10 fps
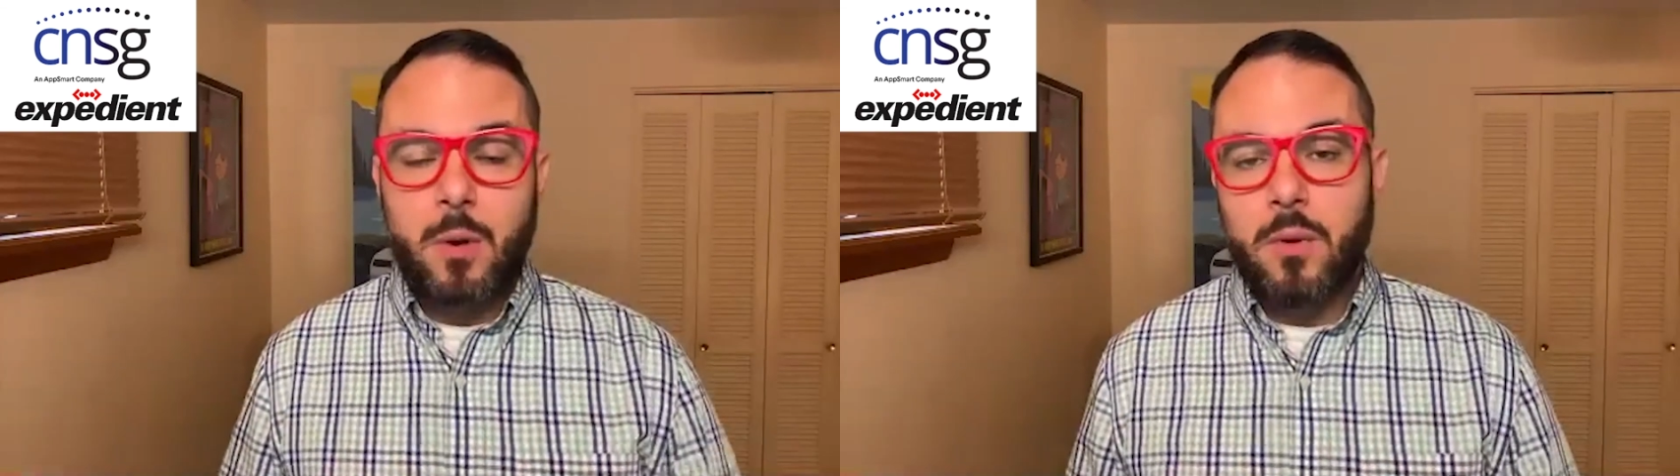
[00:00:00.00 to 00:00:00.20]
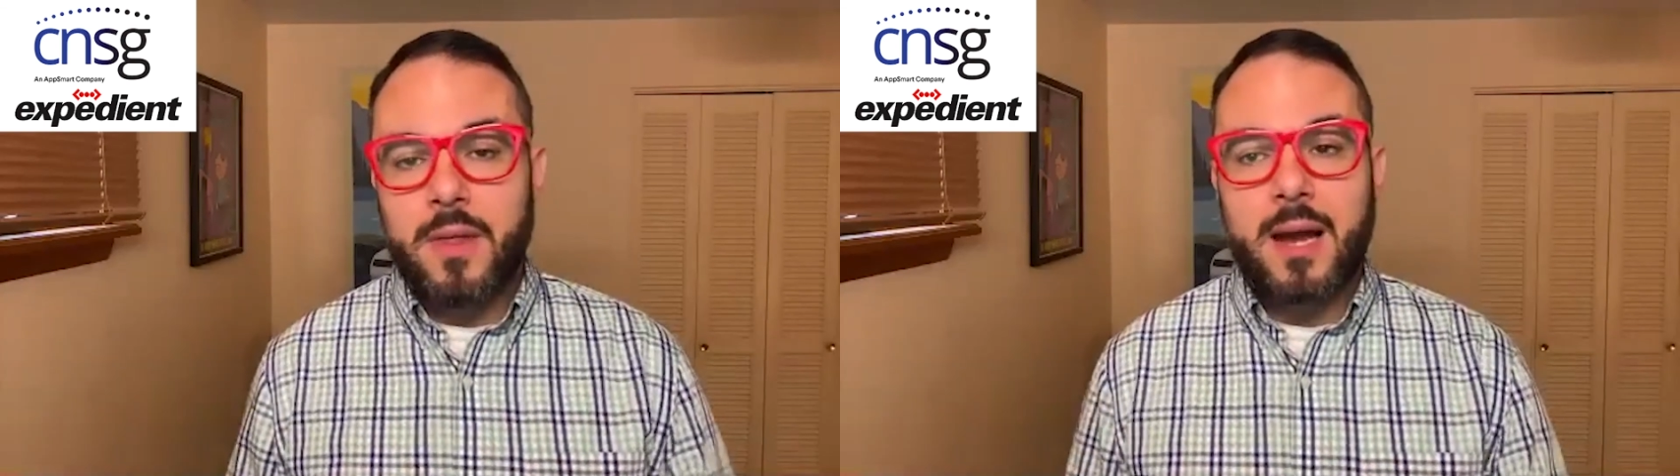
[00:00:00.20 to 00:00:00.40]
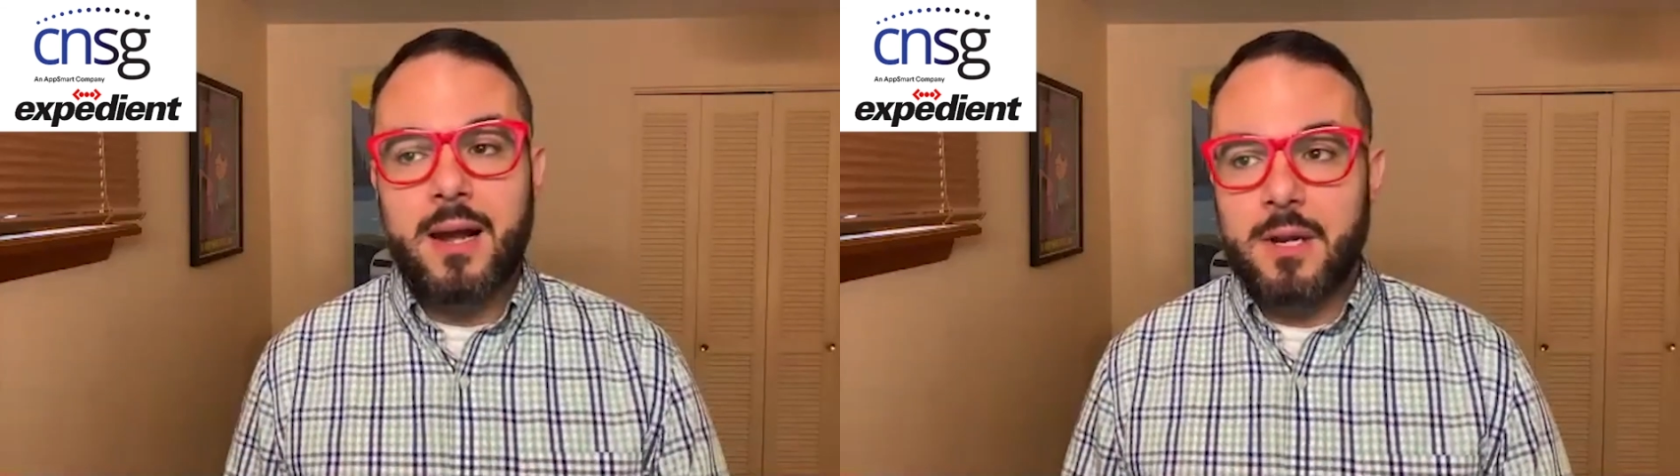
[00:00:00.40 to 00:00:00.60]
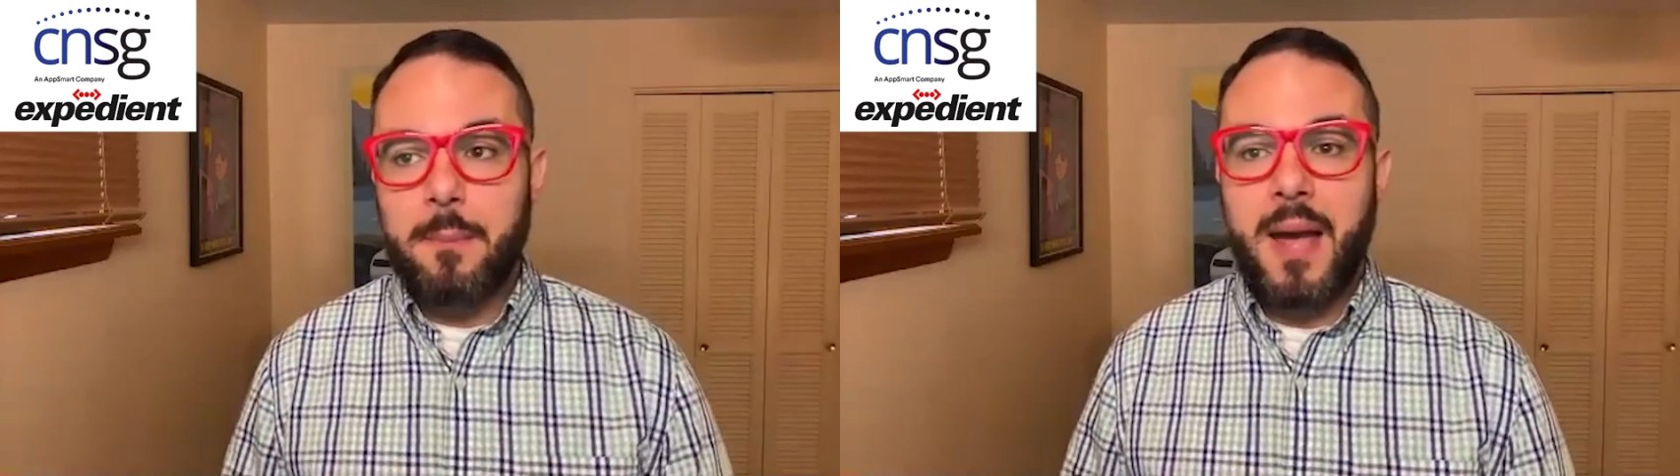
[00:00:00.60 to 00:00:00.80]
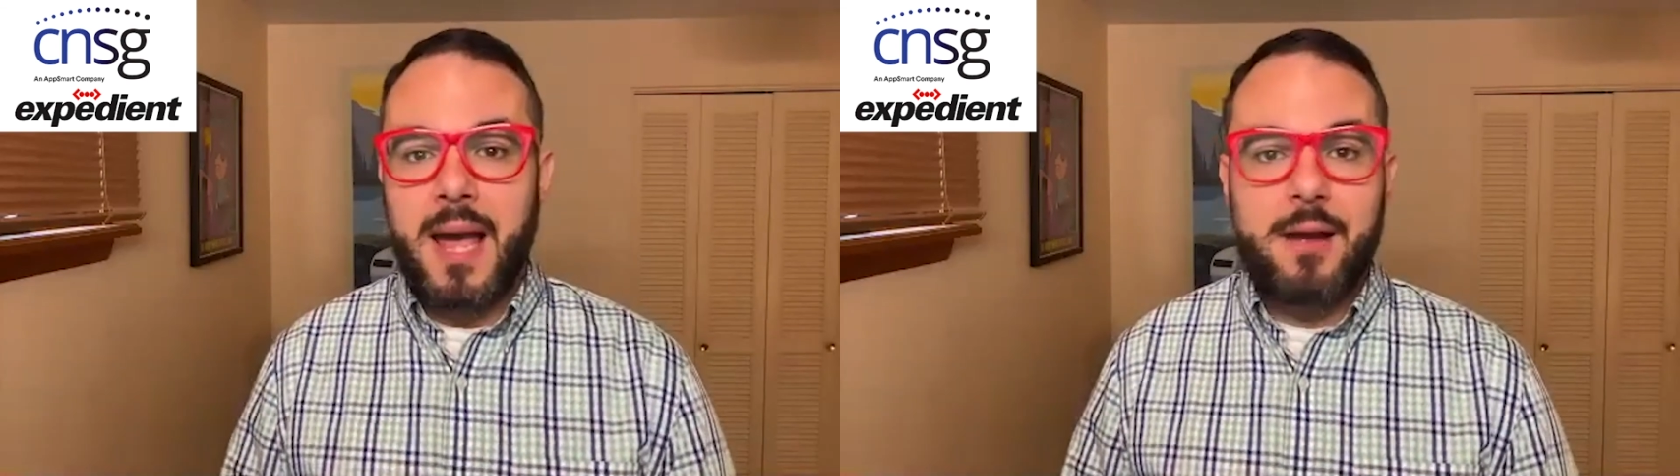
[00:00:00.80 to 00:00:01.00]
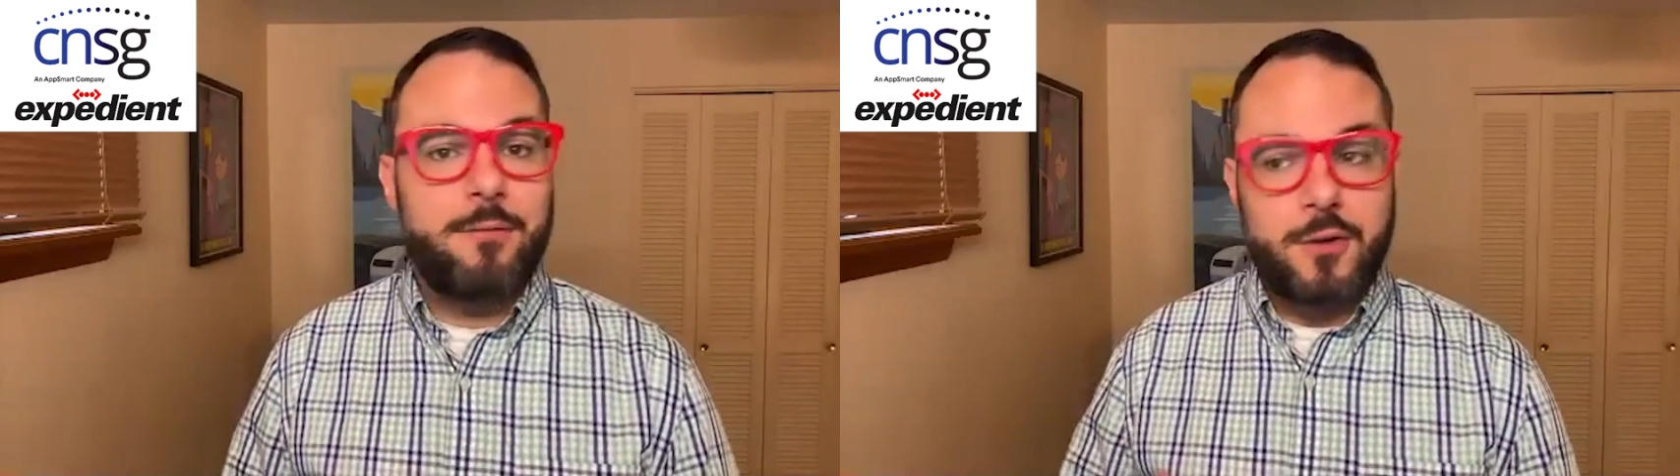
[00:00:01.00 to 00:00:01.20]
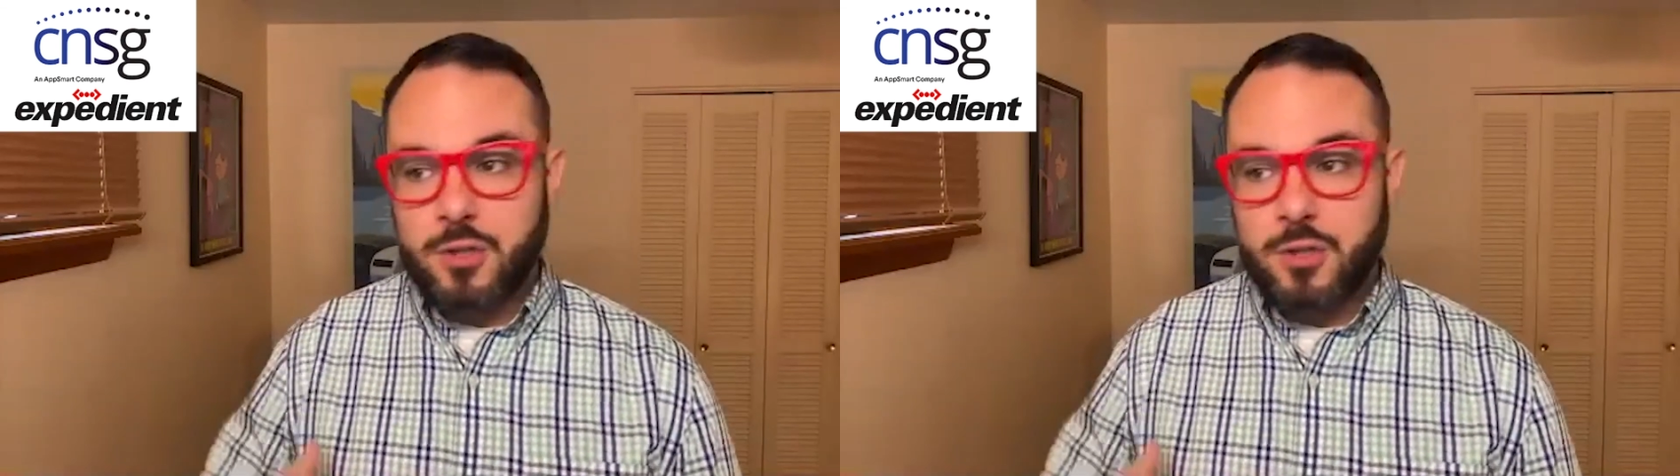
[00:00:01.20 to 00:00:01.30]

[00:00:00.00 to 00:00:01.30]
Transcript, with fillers: without having to pay for